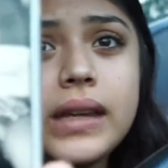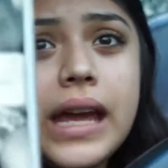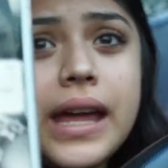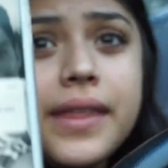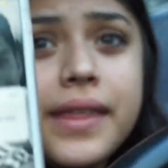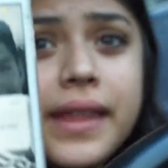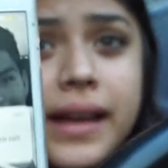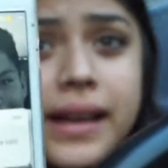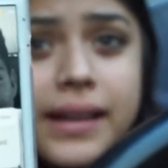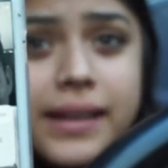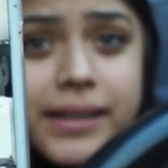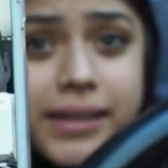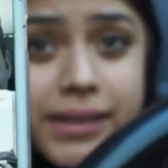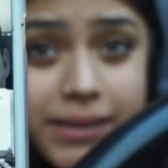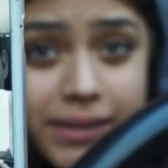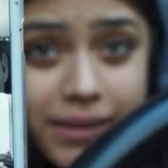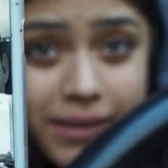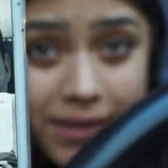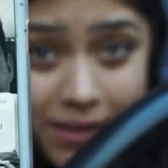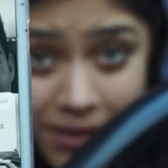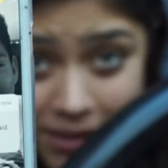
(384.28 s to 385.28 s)
that
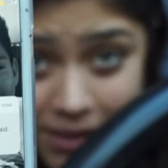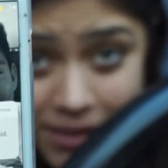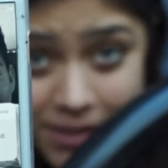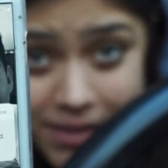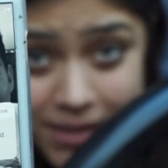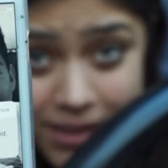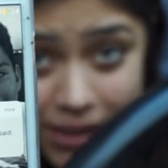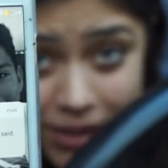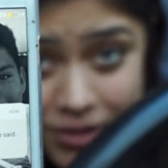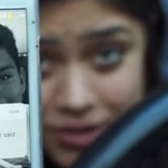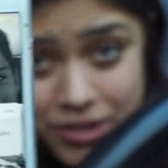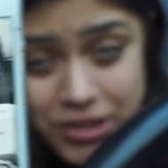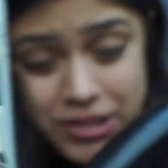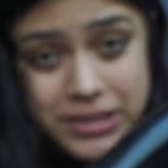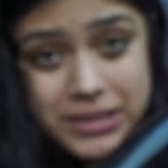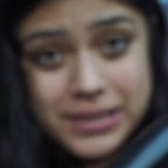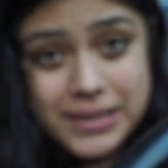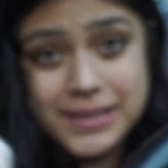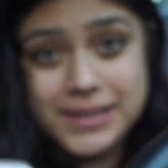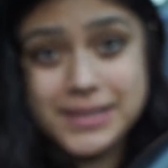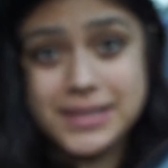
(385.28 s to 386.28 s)
this
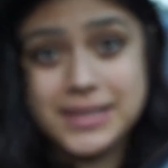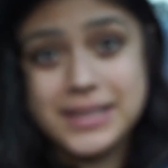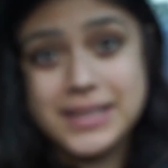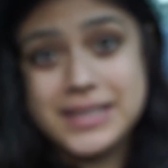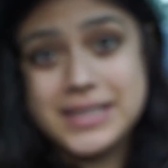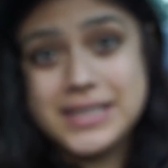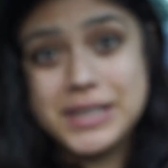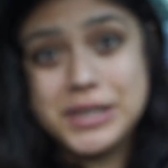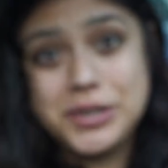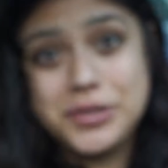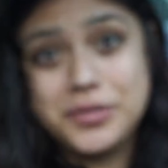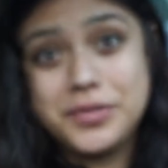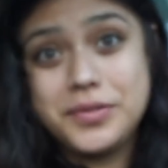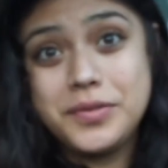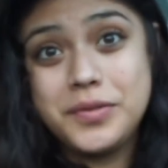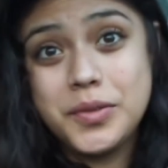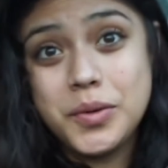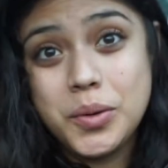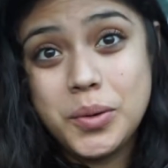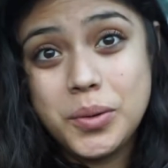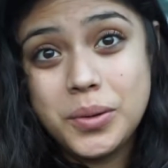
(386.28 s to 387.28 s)
session is gonna take
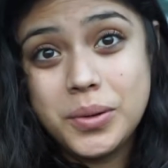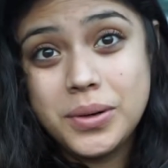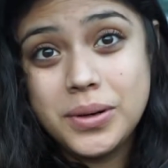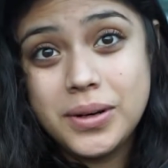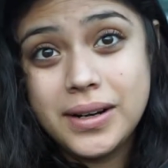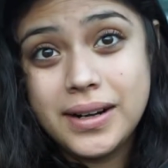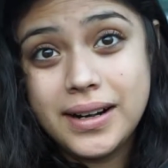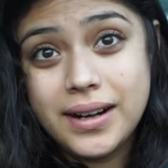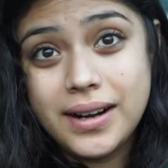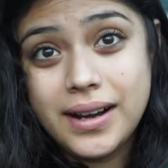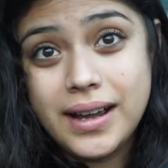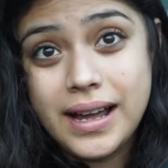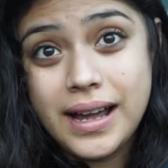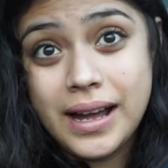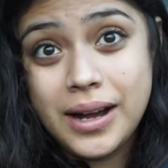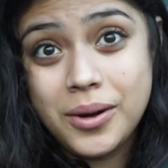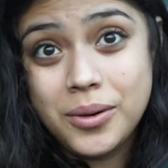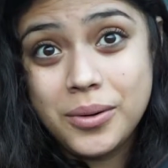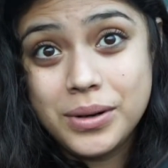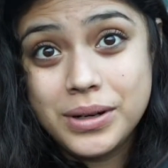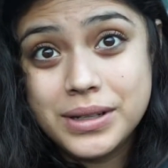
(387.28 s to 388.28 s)
four
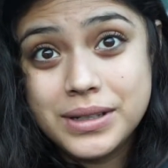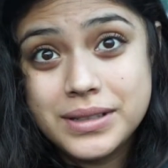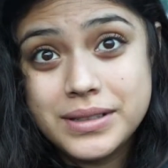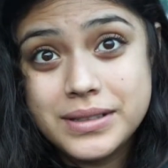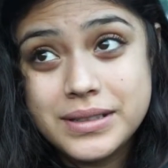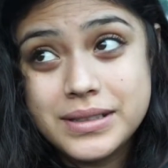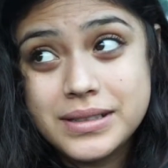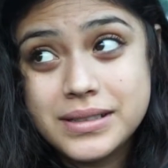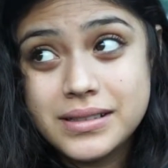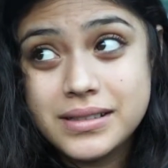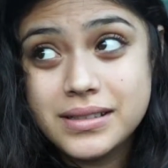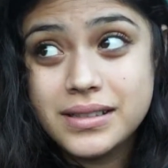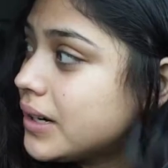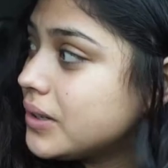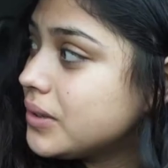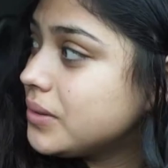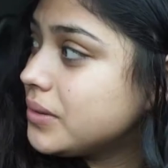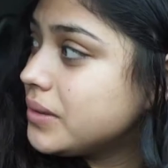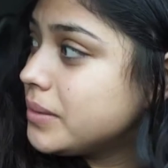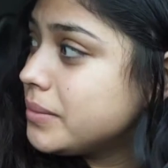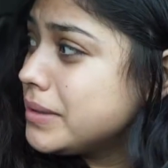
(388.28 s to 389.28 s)
hours. I
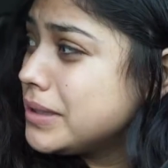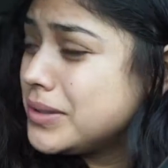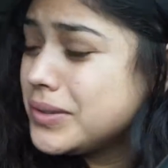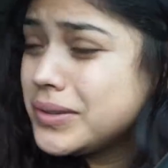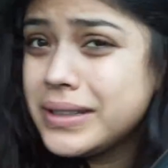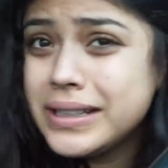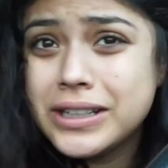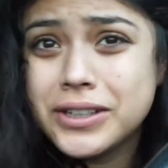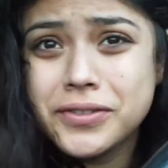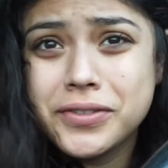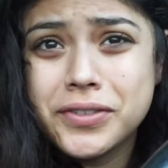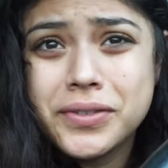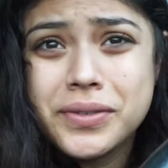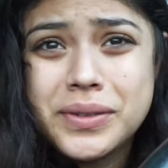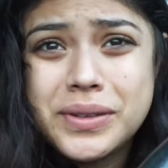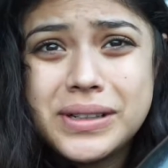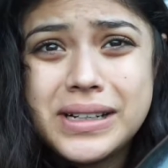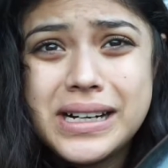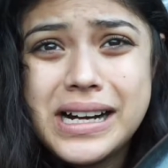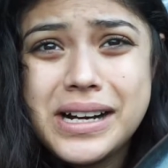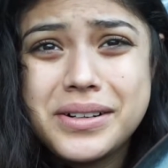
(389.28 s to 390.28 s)
don't know what I'm gonna do here for
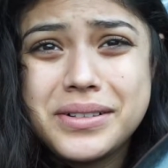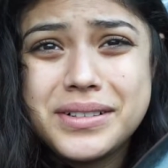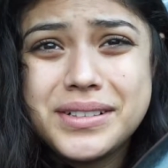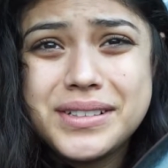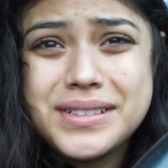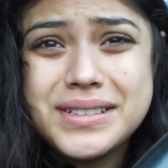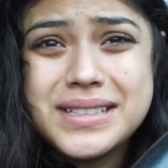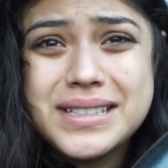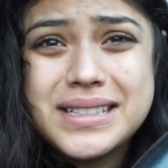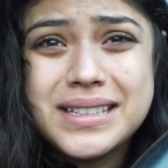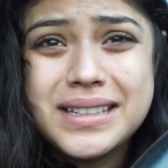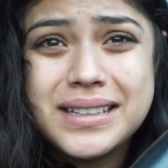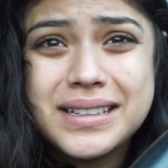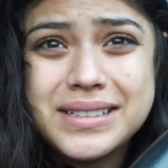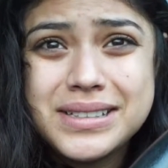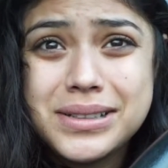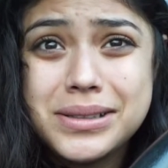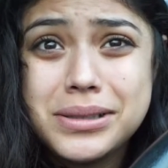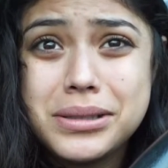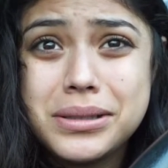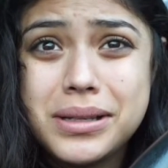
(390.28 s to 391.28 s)
four hours.
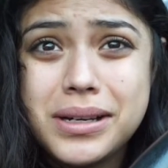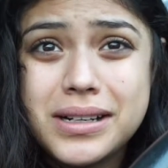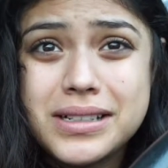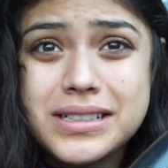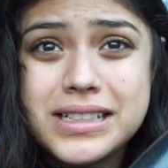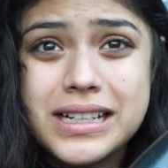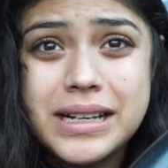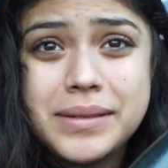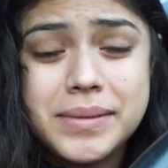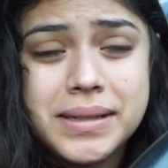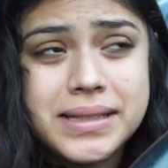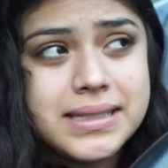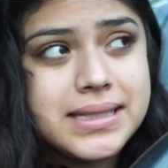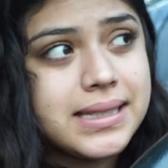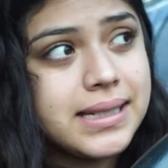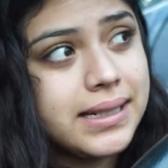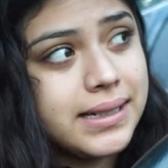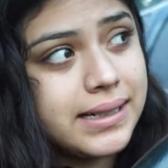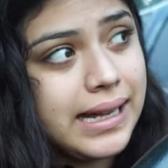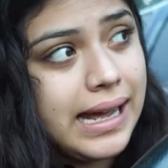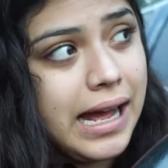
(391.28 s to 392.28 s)
That's a long time. That's
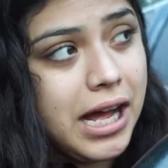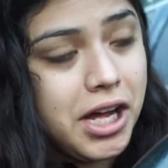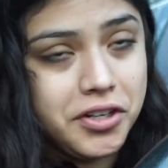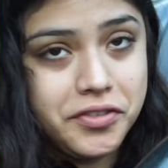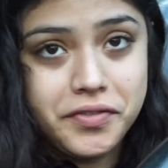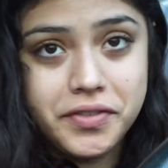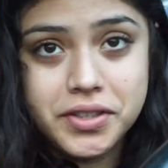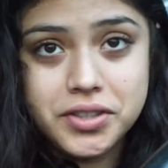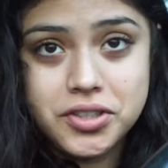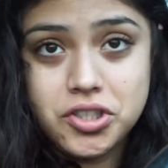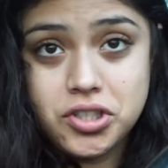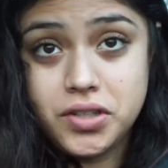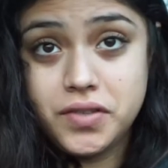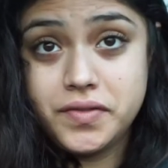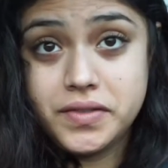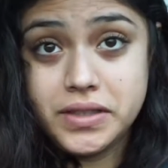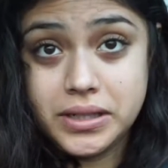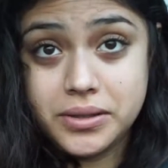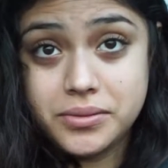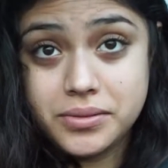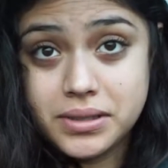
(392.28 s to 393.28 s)
like half a
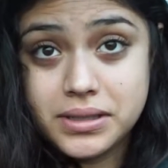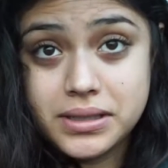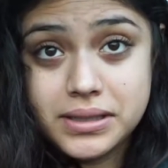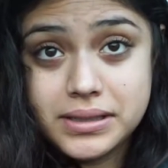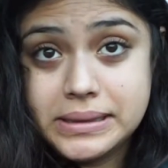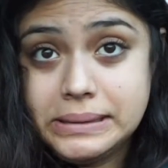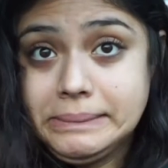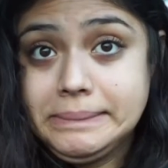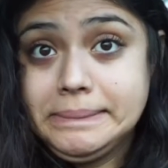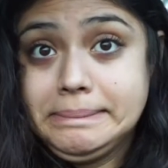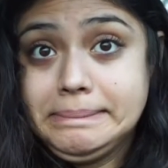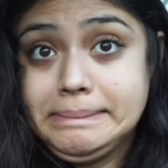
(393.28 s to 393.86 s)
shift at work.